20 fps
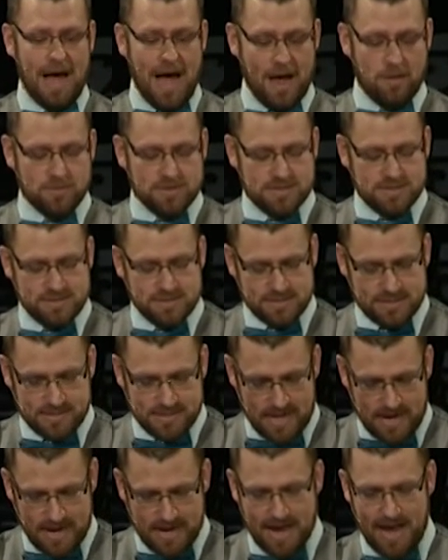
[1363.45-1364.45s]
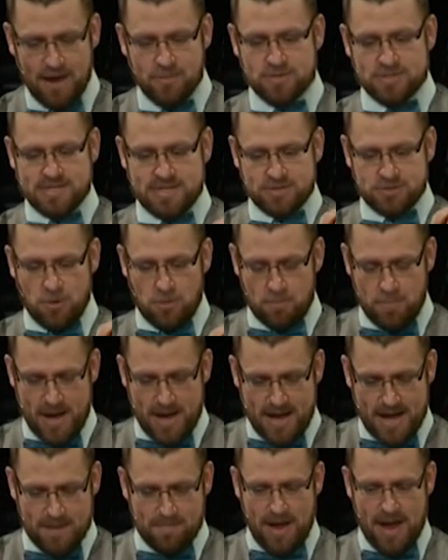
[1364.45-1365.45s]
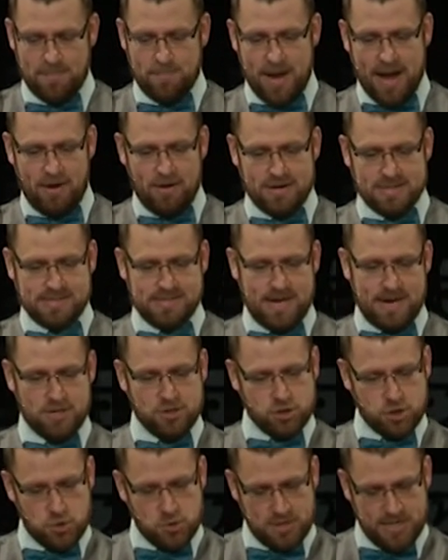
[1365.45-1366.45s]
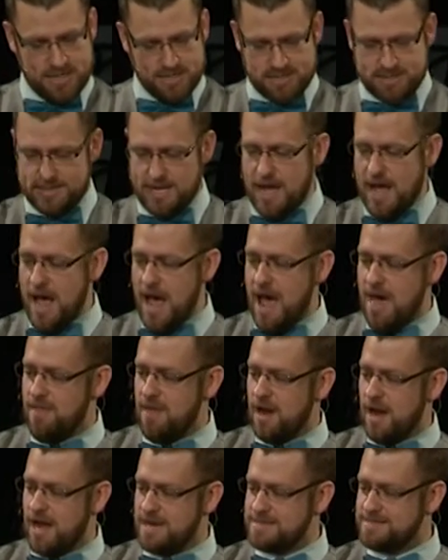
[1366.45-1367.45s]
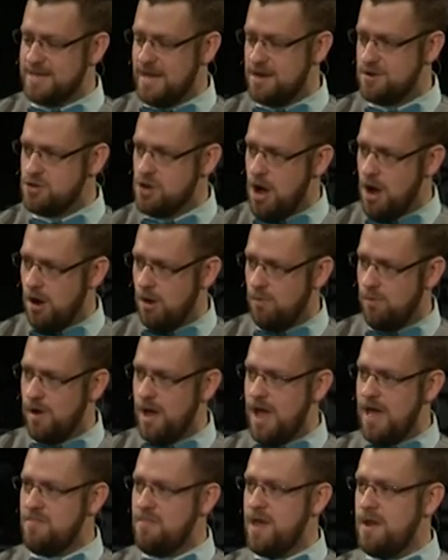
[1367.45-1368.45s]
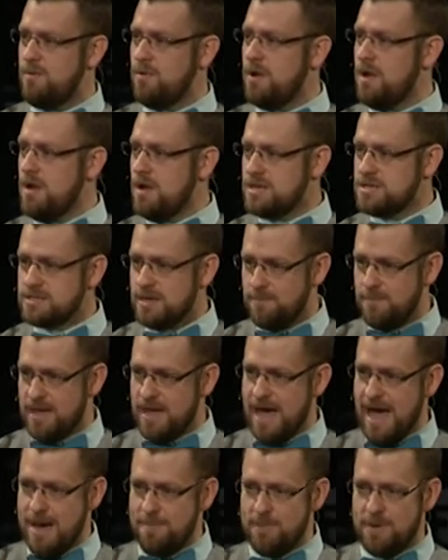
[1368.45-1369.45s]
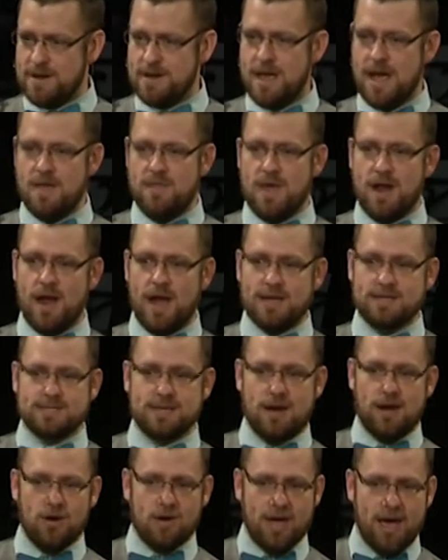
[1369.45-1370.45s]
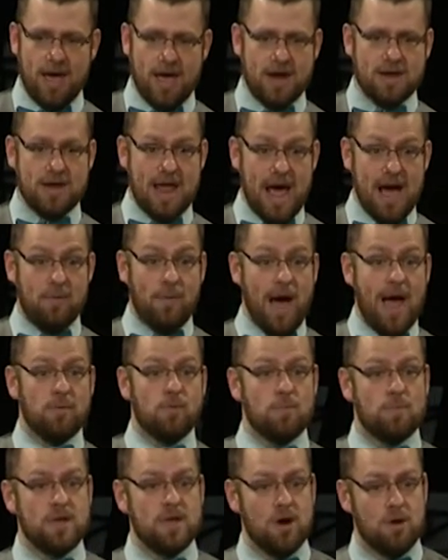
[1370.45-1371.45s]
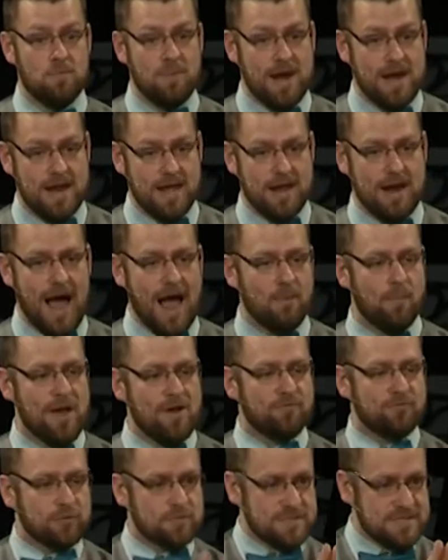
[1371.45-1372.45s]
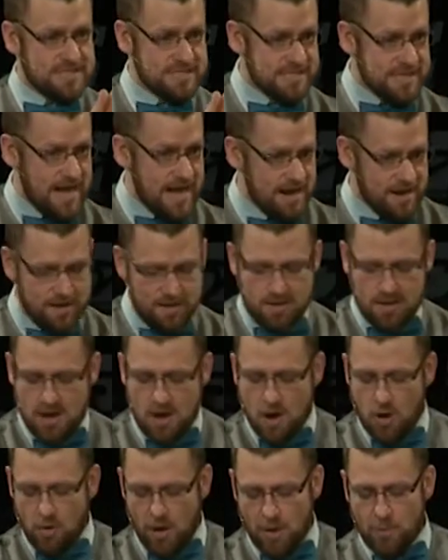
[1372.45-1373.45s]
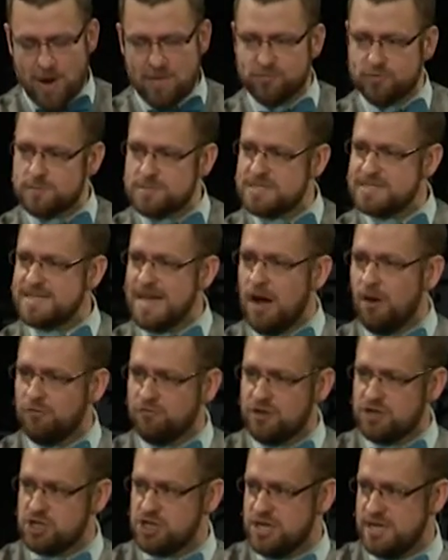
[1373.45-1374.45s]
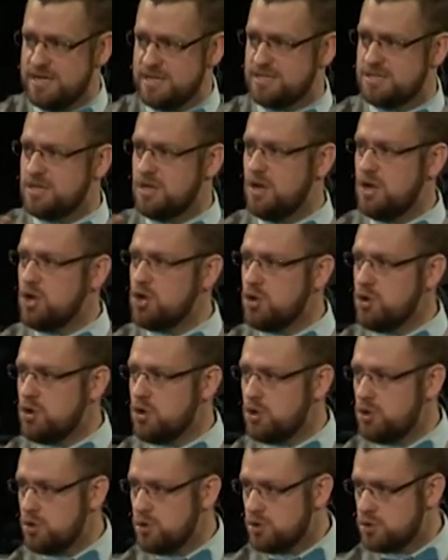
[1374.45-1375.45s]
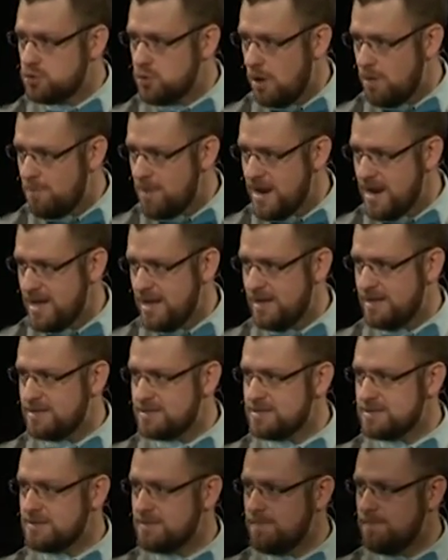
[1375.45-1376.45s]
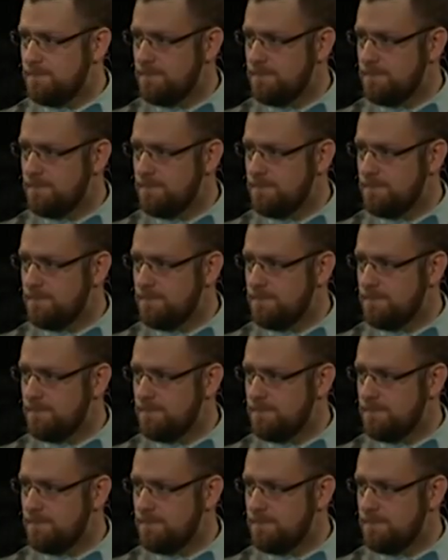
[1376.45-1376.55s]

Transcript: I was sinning, I was disobedient. My parents said, Do this. And then I said, No. And then something happened. And then I said, Okay, now I will be obedient. I went from sin, or I went from selfishness to obedience.